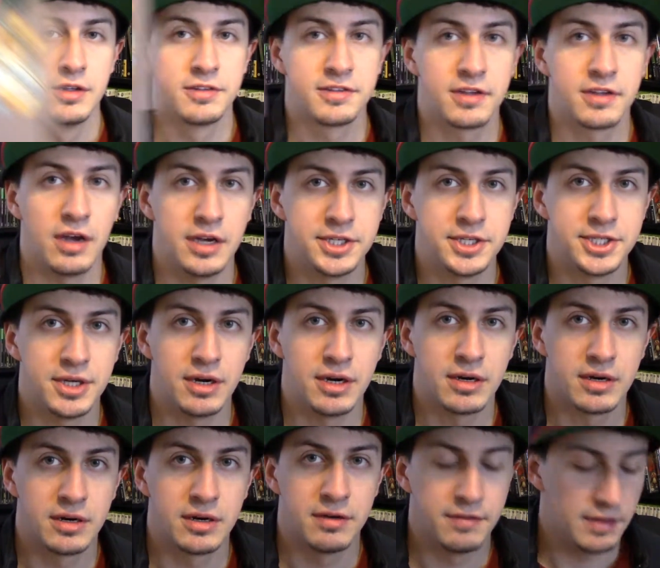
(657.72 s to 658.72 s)
Sky
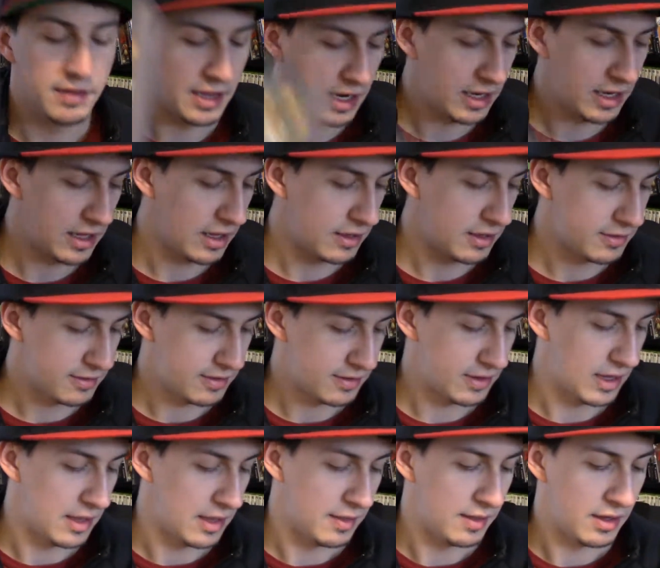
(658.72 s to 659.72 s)
Shark for the NES,
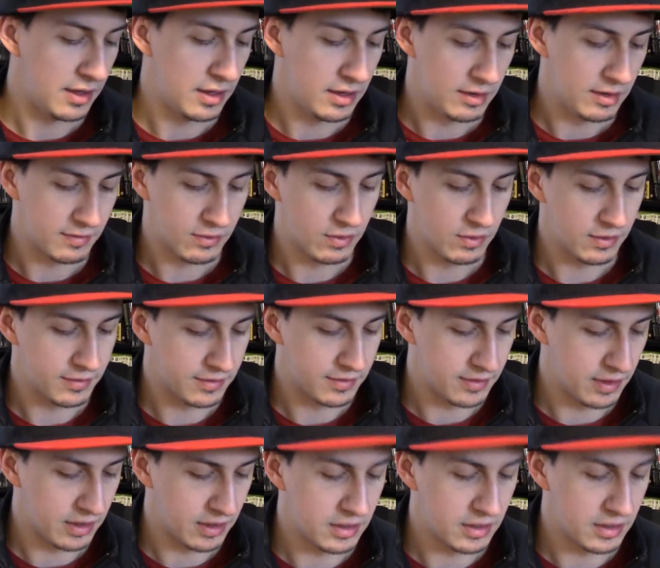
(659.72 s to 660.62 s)
and then, of course, a